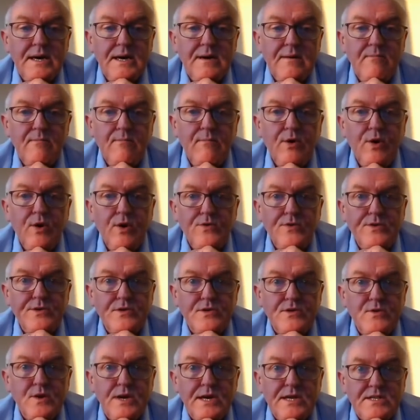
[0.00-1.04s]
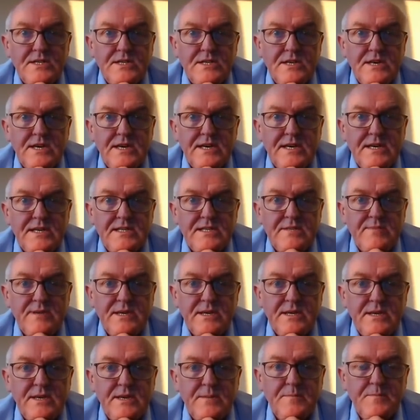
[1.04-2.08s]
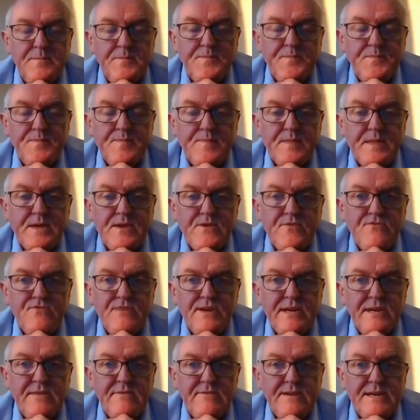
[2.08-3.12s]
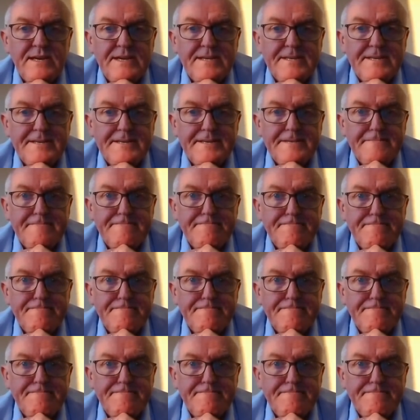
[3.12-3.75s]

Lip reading: more than twice as likely to become reinfected.